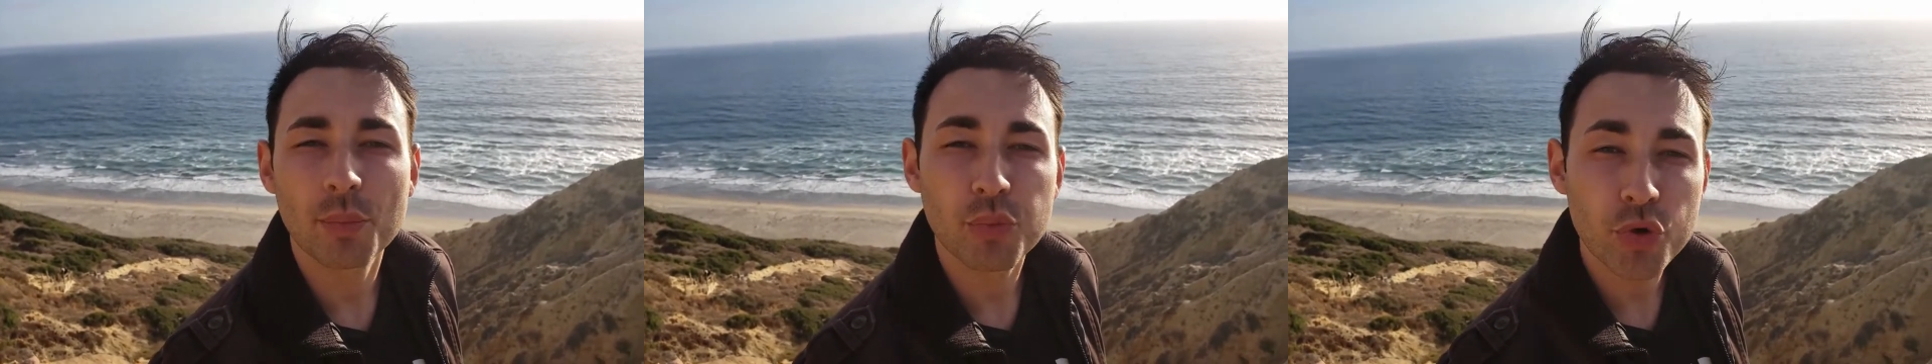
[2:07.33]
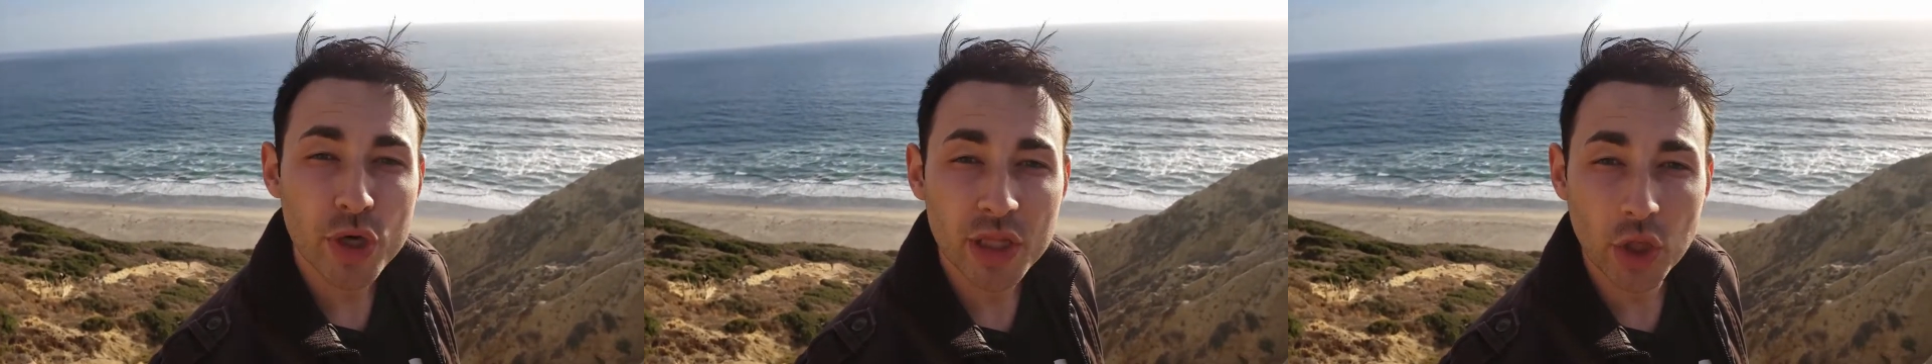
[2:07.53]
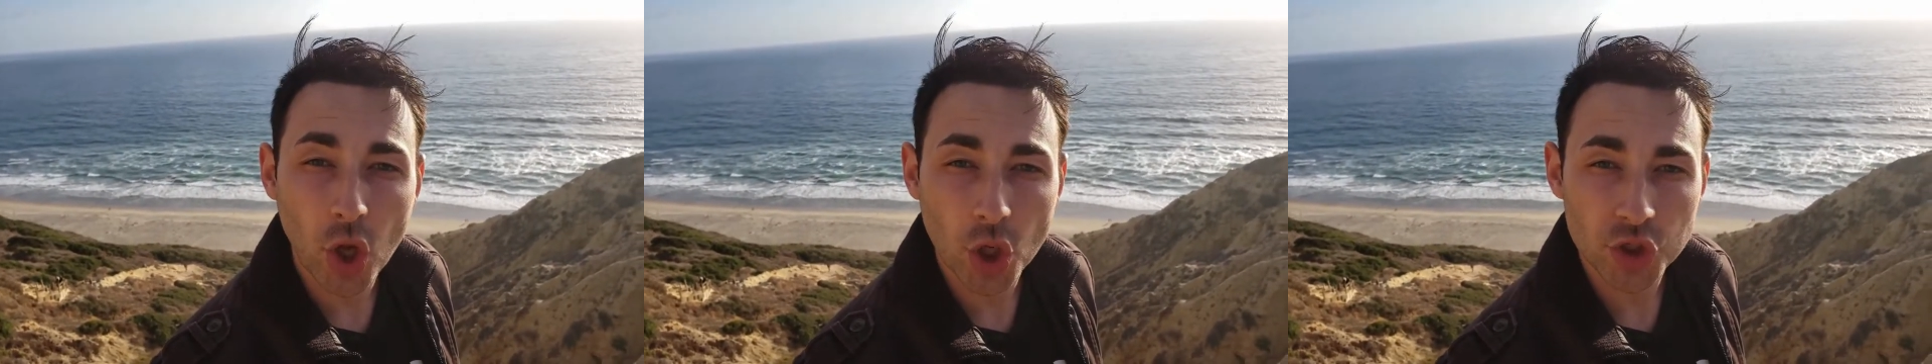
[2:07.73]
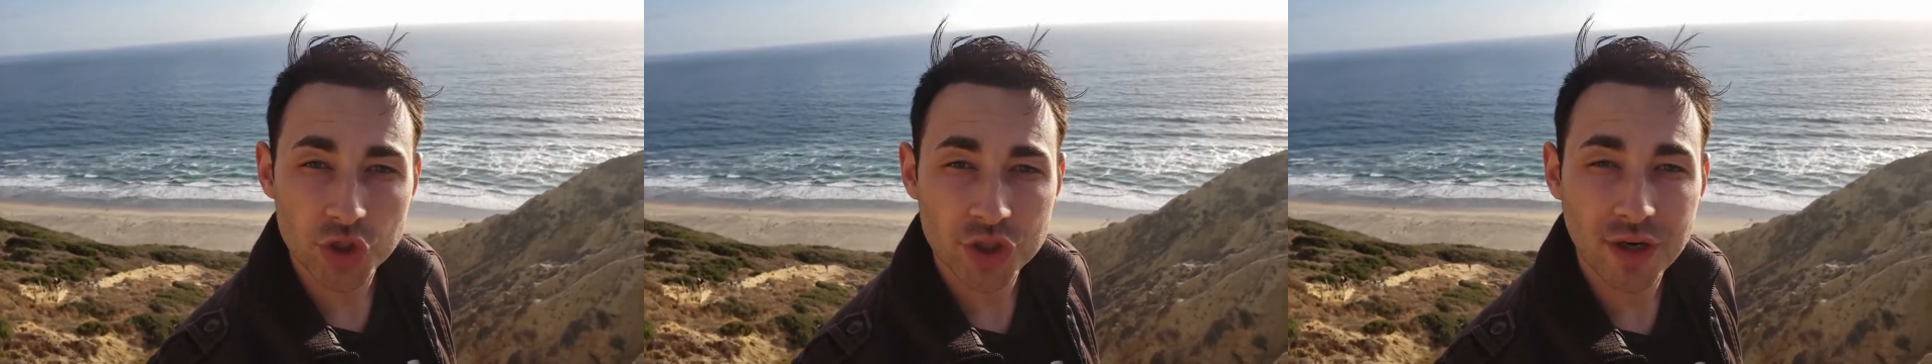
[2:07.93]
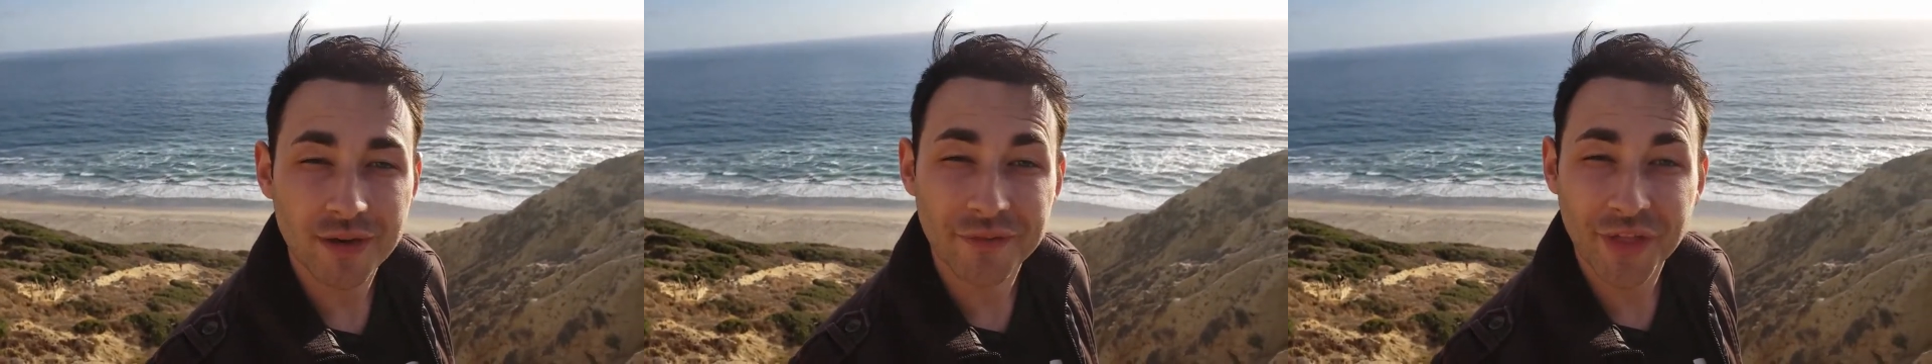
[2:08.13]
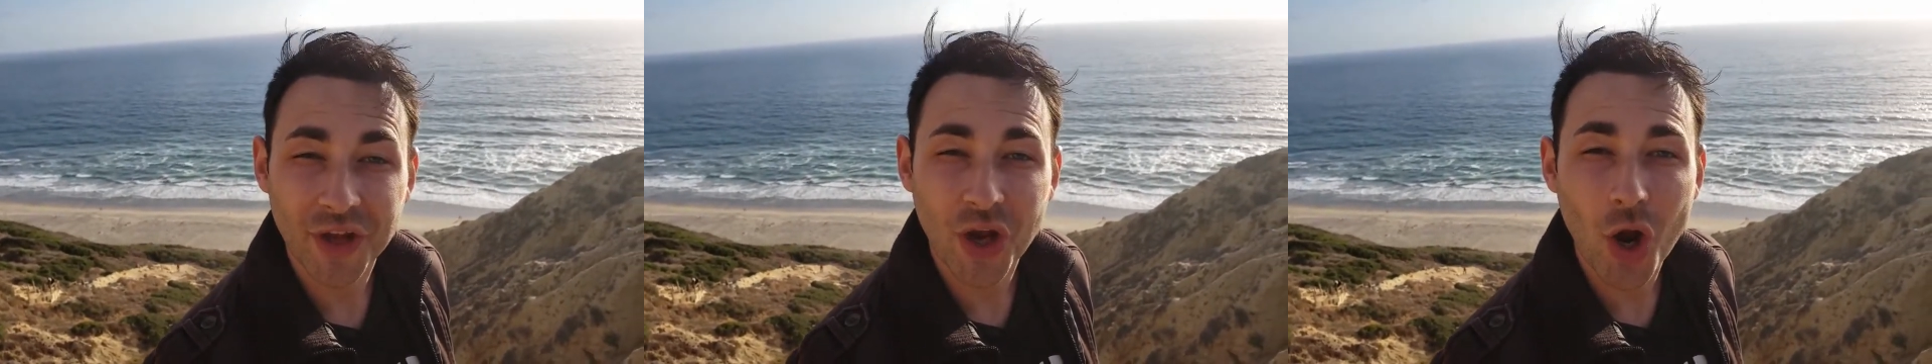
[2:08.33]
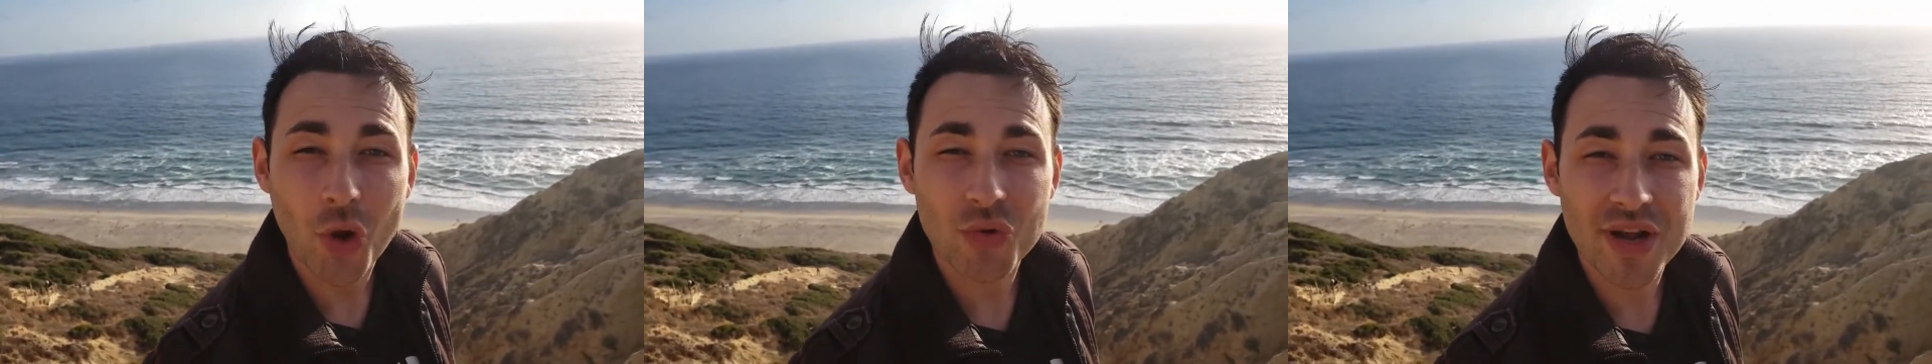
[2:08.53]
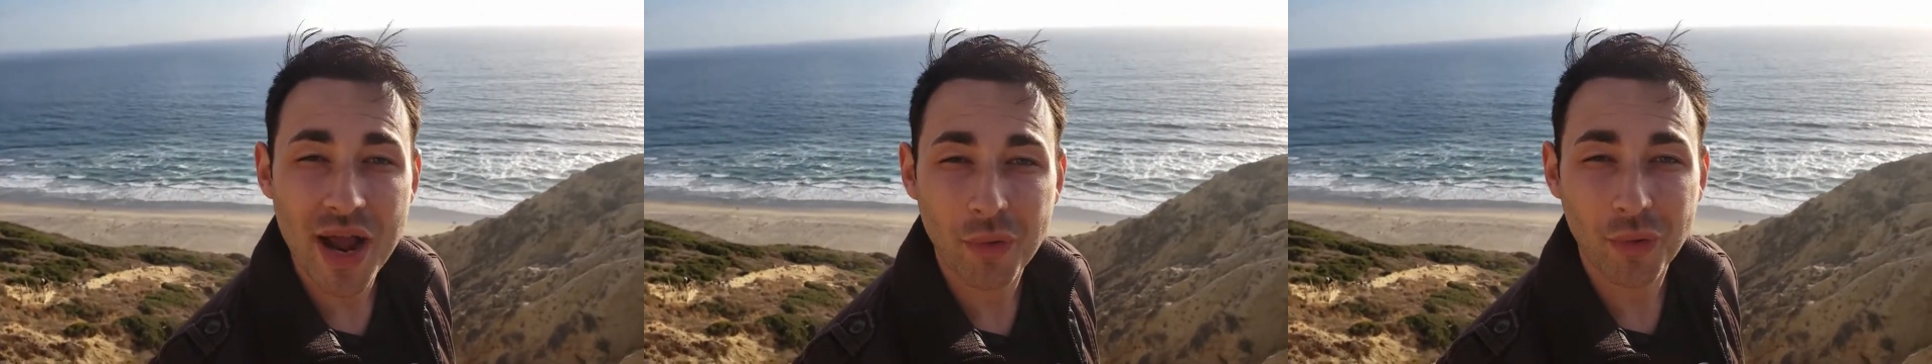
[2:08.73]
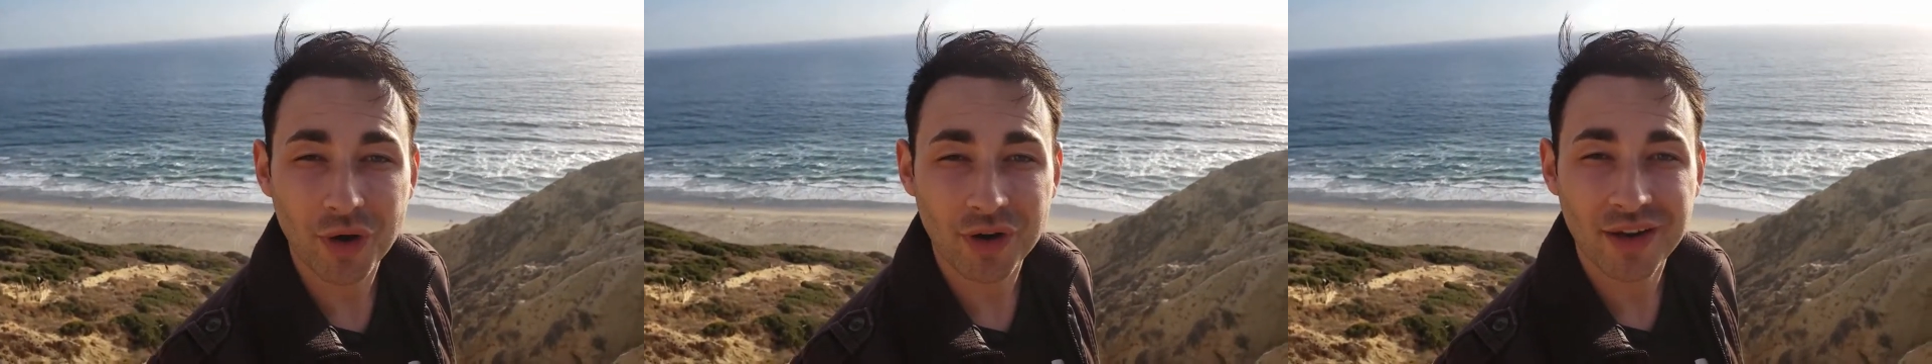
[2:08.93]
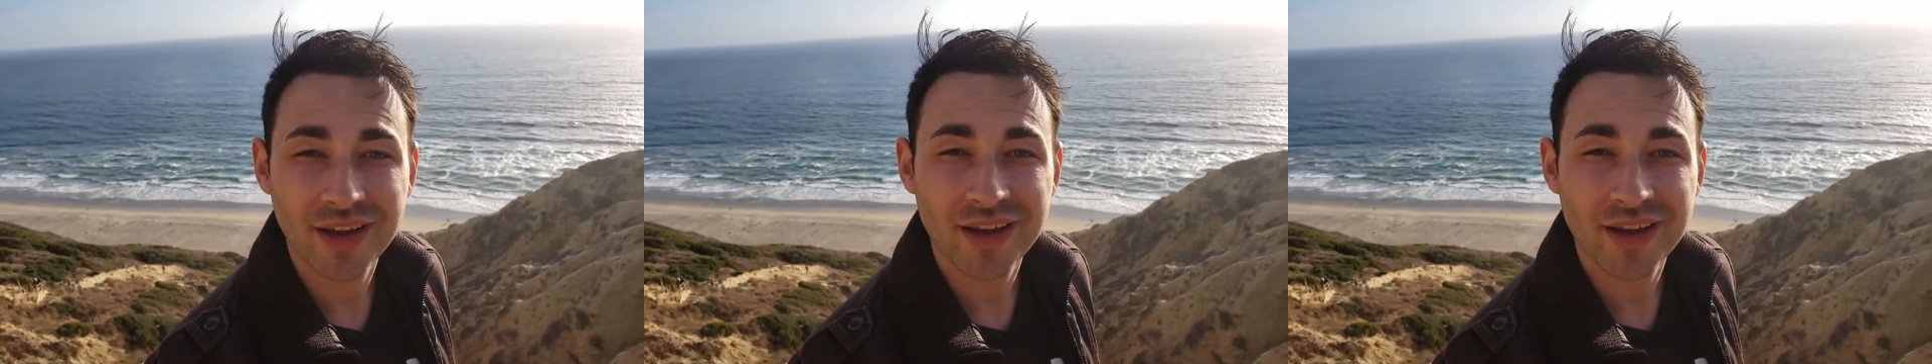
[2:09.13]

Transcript: pre launch of the Co Network